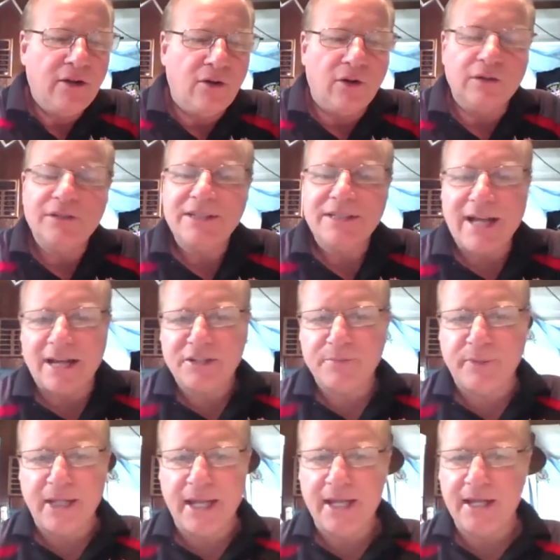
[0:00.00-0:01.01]
called
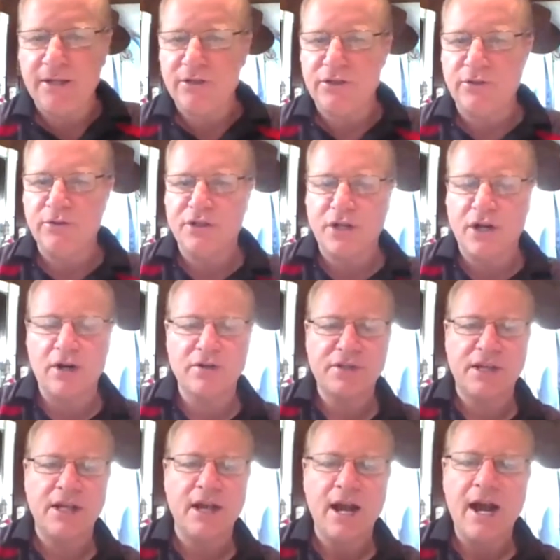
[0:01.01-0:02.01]
Scotch Plains, New
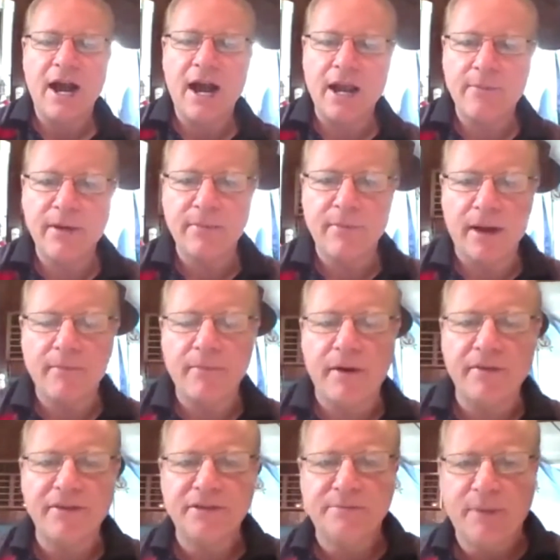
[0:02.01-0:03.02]
Jersey. I am in my
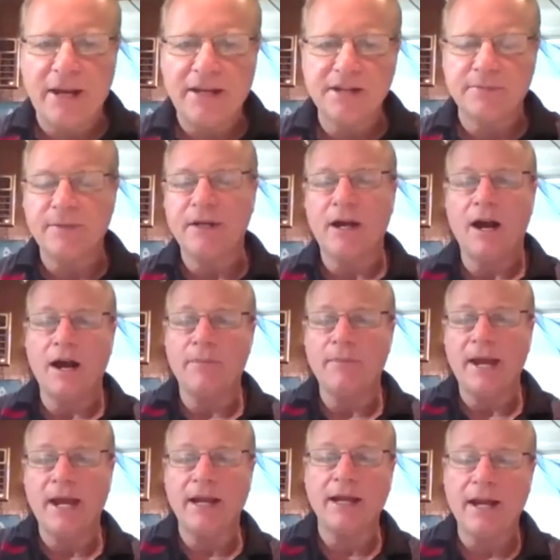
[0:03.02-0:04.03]
mother's basement.
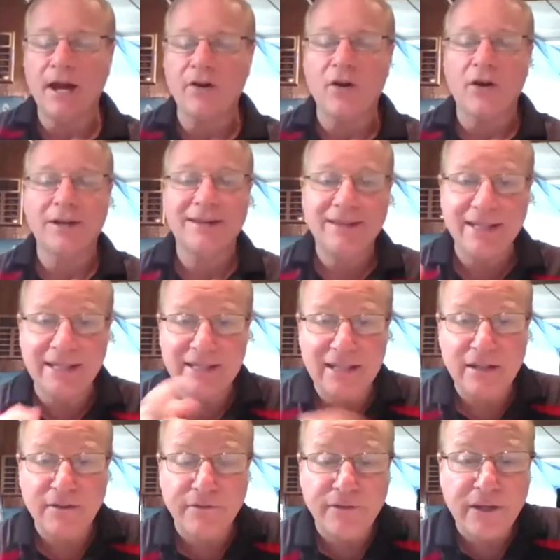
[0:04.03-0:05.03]
I'm hanging out on
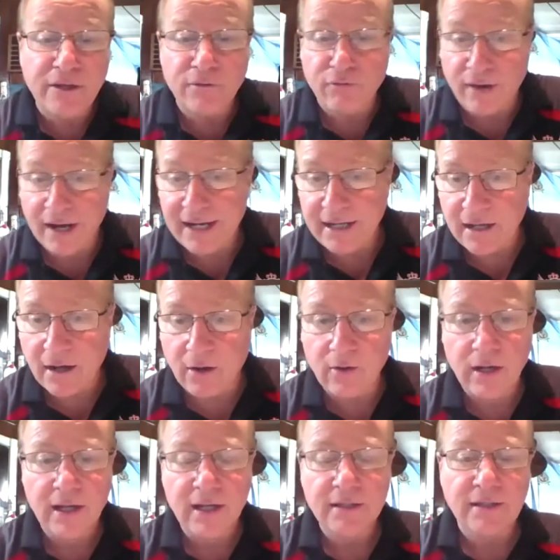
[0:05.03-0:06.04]

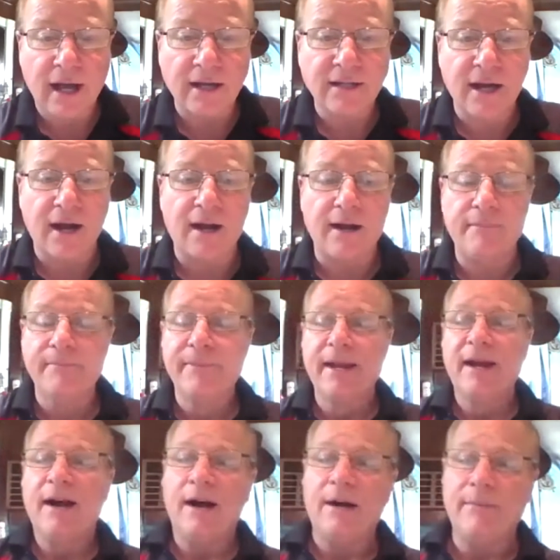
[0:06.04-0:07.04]
dbvradio.com.
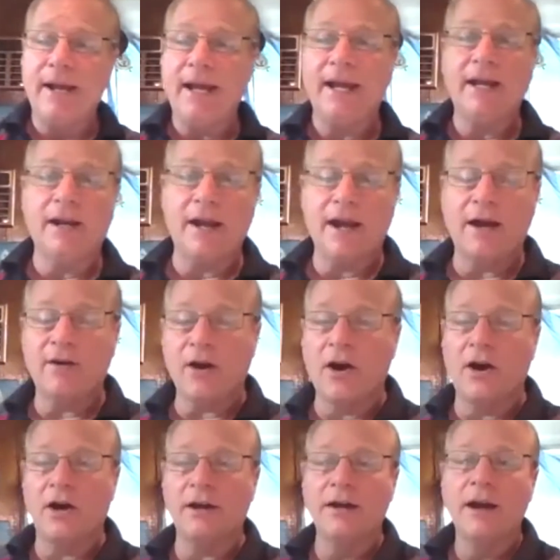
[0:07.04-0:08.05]
I'm hanging out
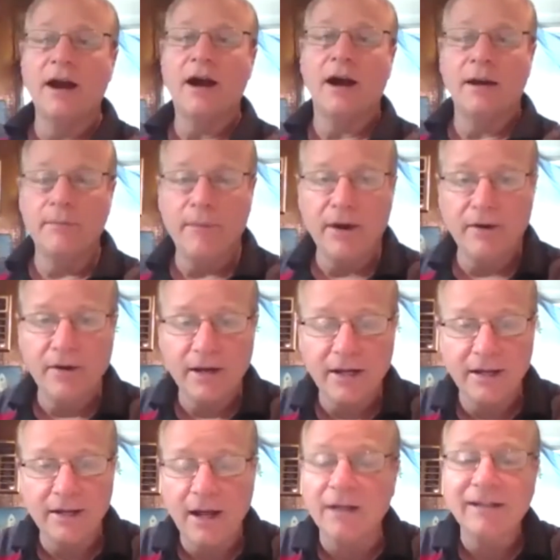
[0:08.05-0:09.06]
on
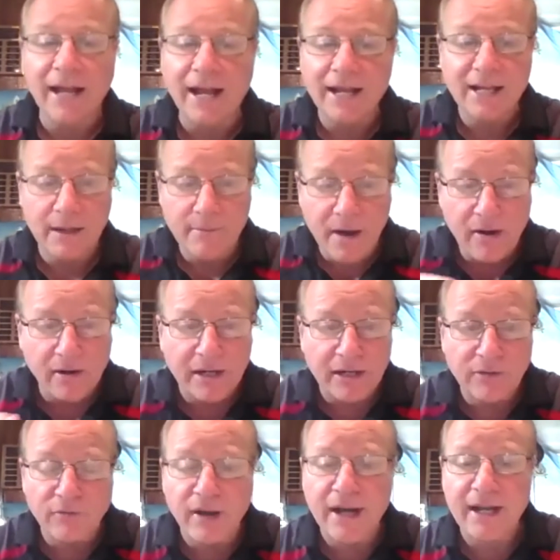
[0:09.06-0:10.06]
Italian
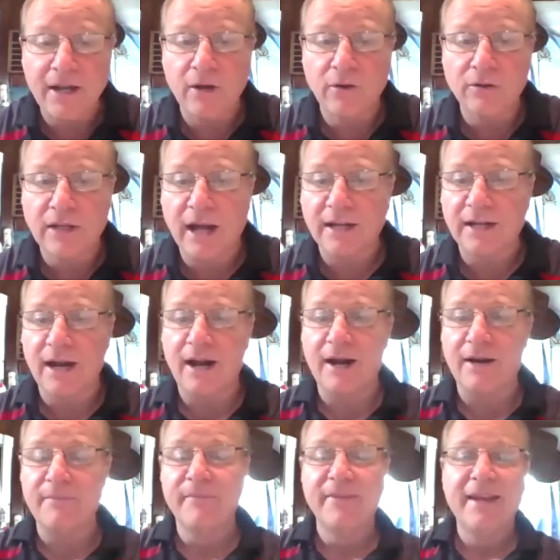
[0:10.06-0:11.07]
American
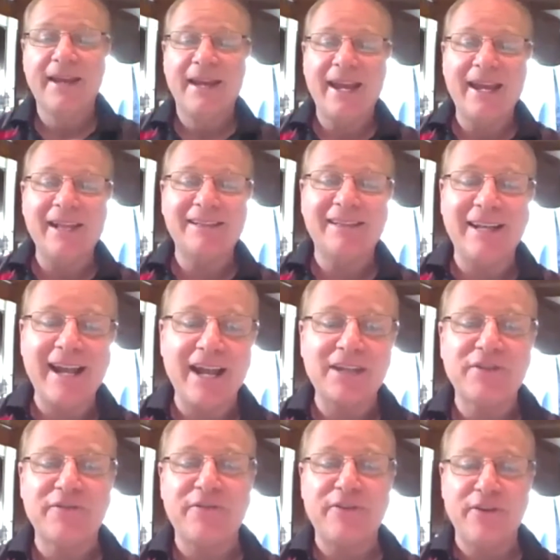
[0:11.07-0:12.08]
Radio.com. Anthony
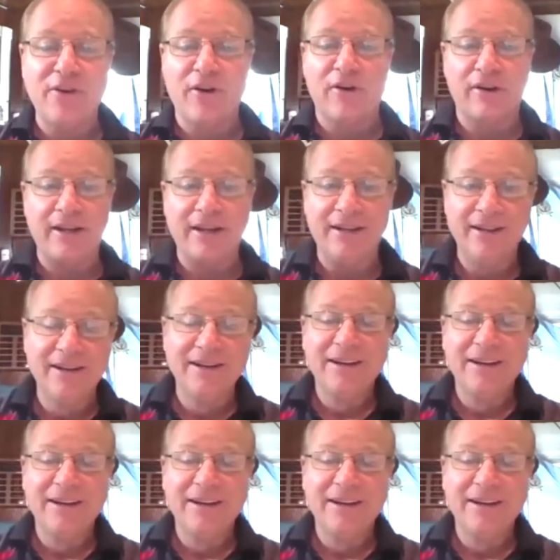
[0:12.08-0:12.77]
S. Fiore,